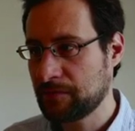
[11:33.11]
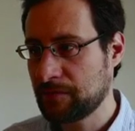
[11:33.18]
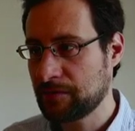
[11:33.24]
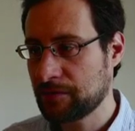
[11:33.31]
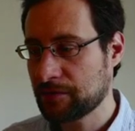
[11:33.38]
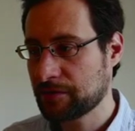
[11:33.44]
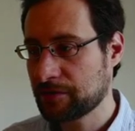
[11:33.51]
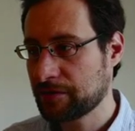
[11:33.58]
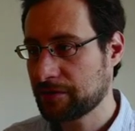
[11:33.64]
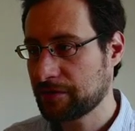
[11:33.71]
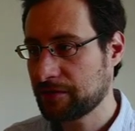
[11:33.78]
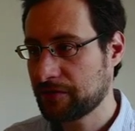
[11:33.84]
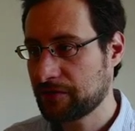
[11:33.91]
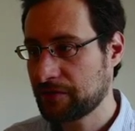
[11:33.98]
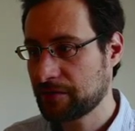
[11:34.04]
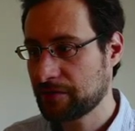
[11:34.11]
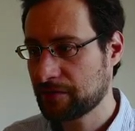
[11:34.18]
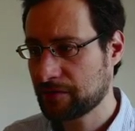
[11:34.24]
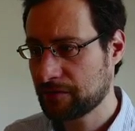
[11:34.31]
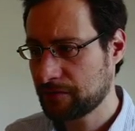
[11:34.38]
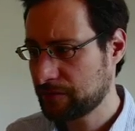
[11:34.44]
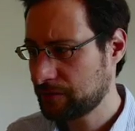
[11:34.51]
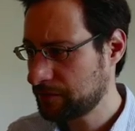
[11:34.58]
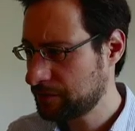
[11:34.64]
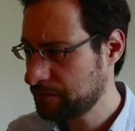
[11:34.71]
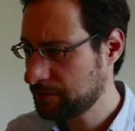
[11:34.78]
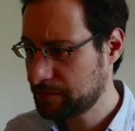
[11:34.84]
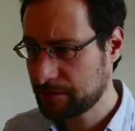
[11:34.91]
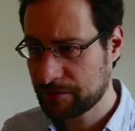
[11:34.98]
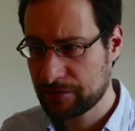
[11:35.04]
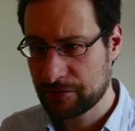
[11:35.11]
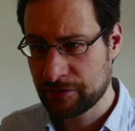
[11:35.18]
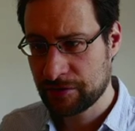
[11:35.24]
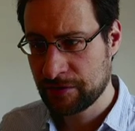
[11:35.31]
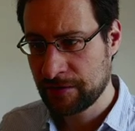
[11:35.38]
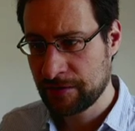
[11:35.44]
Okay, thank you very much.